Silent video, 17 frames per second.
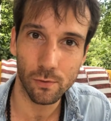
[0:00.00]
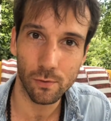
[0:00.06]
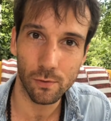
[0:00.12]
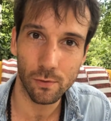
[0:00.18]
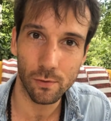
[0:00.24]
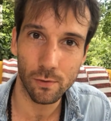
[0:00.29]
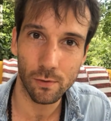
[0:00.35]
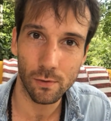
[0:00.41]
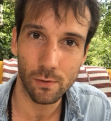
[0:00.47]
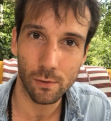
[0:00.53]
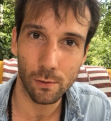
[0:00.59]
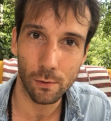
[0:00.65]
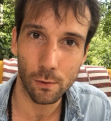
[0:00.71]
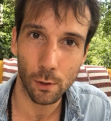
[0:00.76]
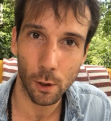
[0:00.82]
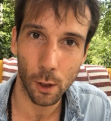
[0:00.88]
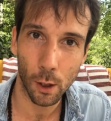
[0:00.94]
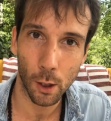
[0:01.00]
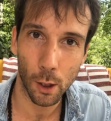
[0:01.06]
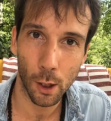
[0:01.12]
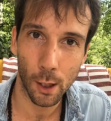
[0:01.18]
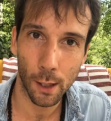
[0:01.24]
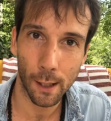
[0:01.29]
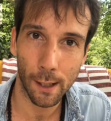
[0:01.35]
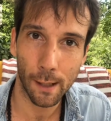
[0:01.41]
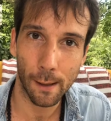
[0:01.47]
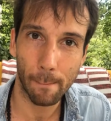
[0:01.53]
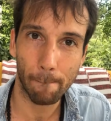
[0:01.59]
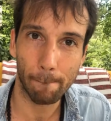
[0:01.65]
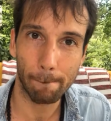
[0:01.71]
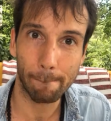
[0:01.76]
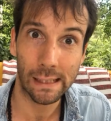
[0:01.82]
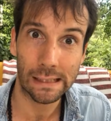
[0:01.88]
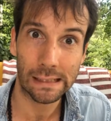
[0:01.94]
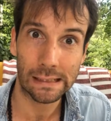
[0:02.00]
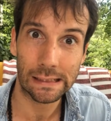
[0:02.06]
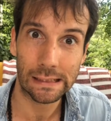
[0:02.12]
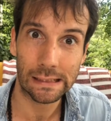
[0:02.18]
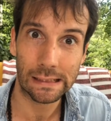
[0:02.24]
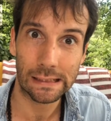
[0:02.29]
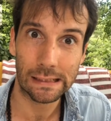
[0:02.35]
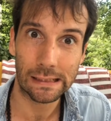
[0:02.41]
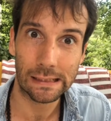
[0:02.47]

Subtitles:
Nobody speaks.